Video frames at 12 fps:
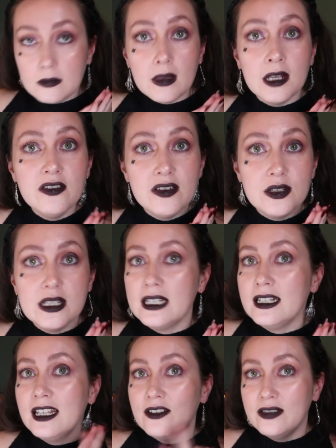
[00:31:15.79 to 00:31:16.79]
If you
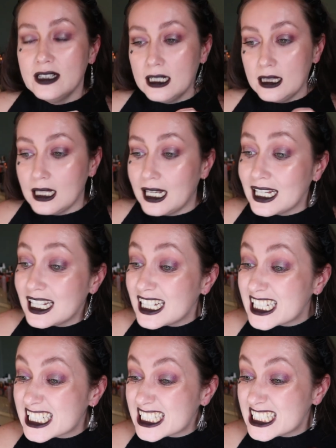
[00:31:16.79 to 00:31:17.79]
did, give it a
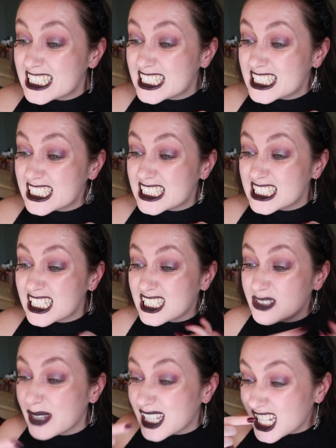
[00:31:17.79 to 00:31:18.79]
like.
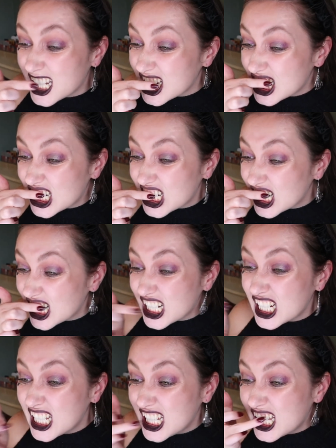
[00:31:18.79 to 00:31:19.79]
Just making sure
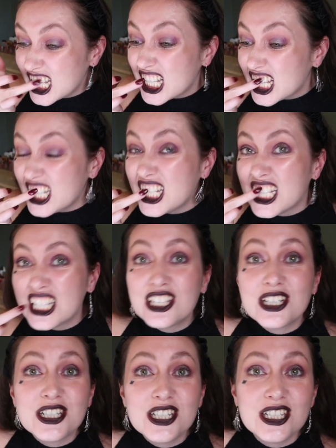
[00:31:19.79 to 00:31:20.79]

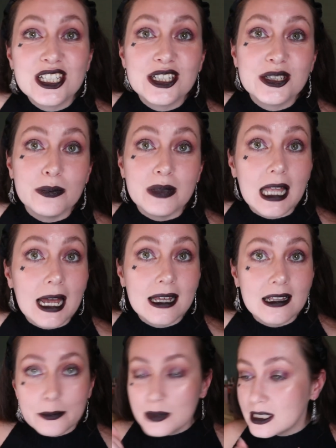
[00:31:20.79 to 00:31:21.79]
there's no black
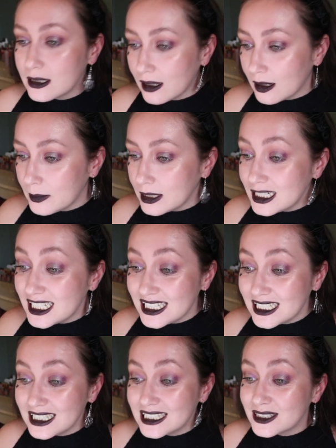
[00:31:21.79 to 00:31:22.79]
lipstick on my
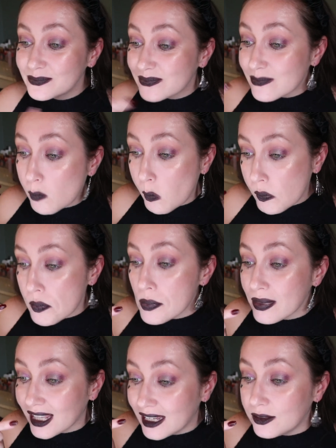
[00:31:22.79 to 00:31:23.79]
teeth.
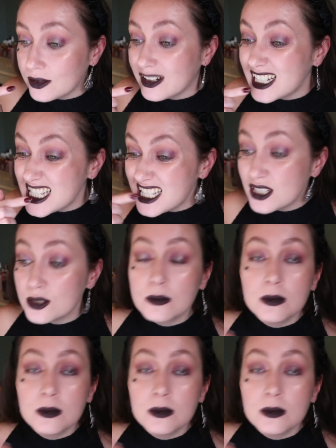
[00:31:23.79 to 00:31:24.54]
And there is.